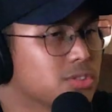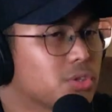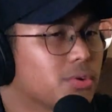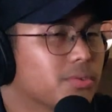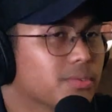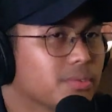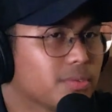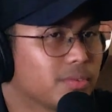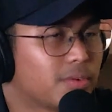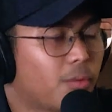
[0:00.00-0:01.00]
So
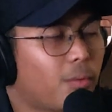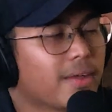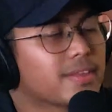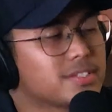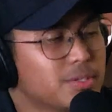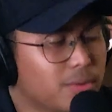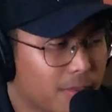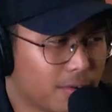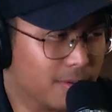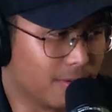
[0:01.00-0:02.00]
why the
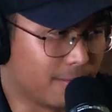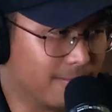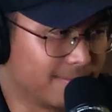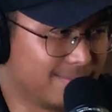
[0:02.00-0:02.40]
C-130 though?